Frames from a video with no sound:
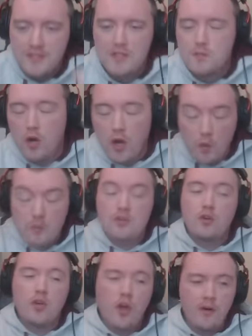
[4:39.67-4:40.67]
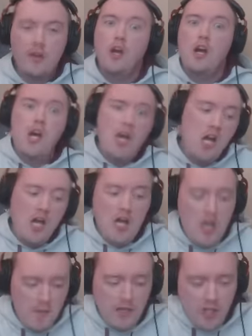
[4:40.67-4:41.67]
At this point, I was still going like,
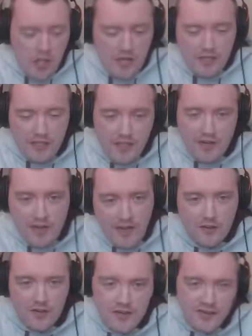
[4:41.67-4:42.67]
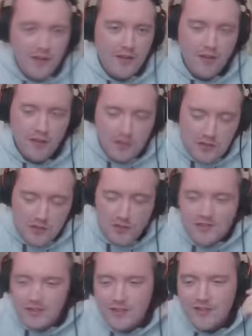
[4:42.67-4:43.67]
oh my god, in there, accuracy nerf, and I just
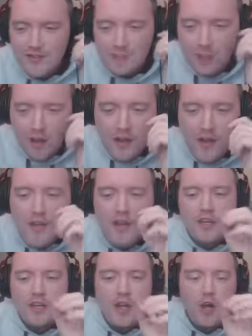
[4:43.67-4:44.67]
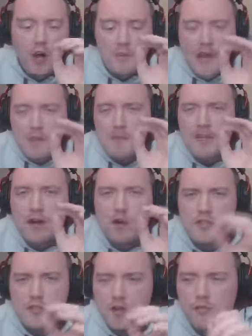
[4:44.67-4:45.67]
wasn't listening. But, you know, I'm happy that
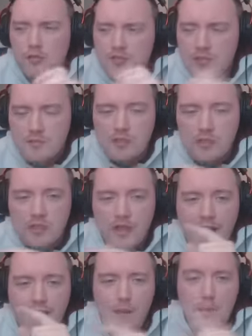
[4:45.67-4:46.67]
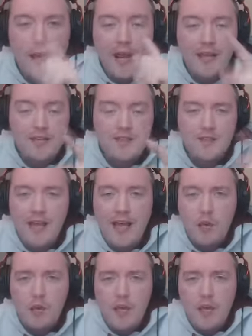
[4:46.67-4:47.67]
auto rifles seem to have a place
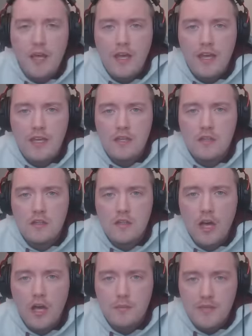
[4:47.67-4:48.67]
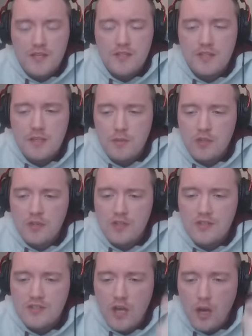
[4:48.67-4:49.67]
now in um, Destiny
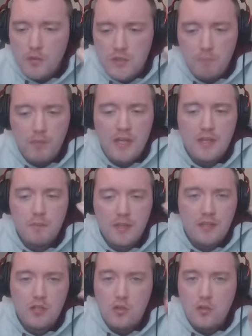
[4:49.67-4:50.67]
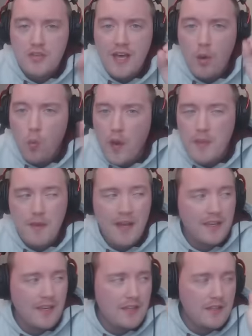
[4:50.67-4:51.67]
because I was a big, big user way
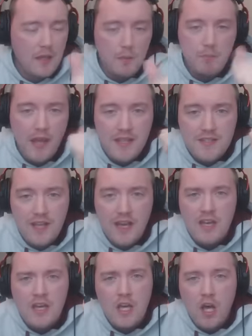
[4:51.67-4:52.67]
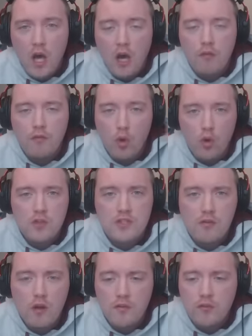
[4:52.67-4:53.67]
back in the beta of auto
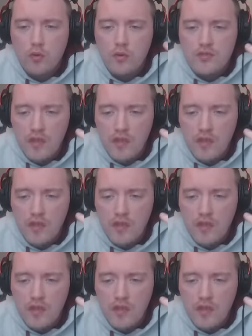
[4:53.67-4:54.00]
rifles.